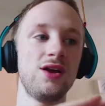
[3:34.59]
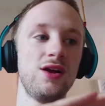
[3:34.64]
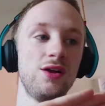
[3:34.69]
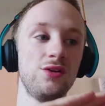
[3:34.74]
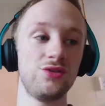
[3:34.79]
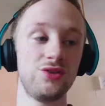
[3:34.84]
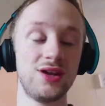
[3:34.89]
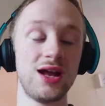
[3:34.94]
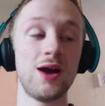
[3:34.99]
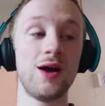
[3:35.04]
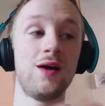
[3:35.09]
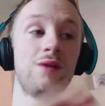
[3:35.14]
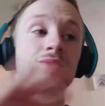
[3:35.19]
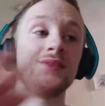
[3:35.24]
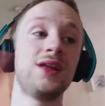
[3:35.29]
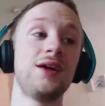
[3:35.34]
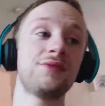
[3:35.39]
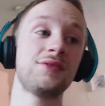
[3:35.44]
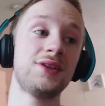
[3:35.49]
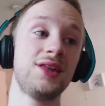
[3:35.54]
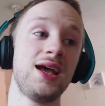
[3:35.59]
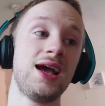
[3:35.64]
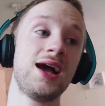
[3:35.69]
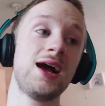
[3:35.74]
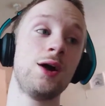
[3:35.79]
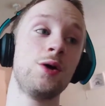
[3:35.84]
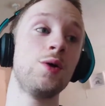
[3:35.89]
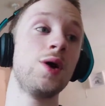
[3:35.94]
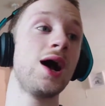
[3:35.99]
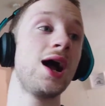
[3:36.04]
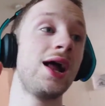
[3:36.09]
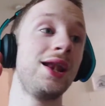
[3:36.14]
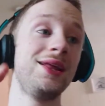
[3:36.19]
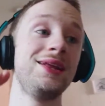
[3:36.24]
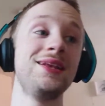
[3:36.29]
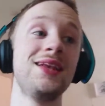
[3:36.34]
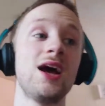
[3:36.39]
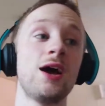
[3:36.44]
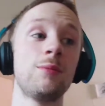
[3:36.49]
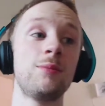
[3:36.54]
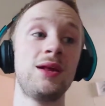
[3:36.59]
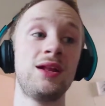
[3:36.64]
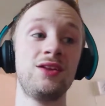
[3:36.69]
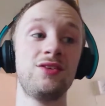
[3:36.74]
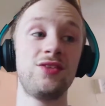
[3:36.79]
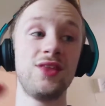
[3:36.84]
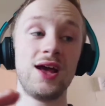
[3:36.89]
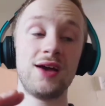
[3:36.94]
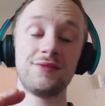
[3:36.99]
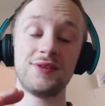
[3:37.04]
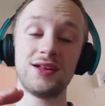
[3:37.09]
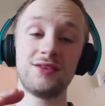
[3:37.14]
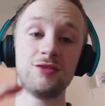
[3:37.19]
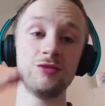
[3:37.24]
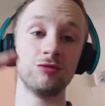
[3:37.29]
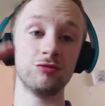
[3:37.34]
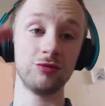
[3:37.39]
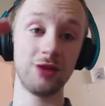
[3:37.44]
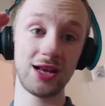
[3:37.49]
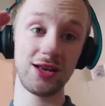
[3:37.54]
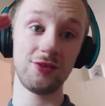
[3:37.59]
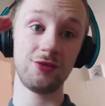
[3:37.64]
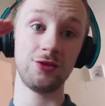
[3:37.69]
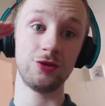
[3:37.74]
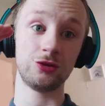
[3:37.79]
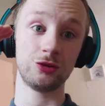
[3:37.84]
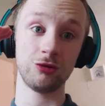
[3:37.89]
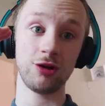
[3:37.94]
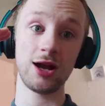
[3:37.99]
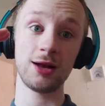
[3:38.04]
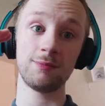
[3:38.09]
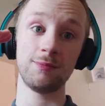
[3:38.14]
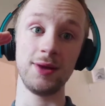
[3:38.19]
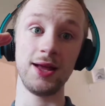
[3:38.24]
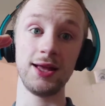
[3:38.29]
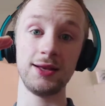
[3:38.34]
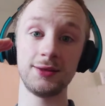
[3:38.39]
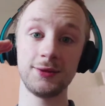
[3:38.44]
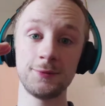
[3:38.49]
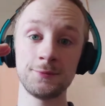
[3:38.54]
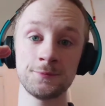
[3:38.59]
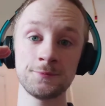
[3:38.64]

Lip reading: So now I've leveled it out, and it now means that I've had to raise the track bed,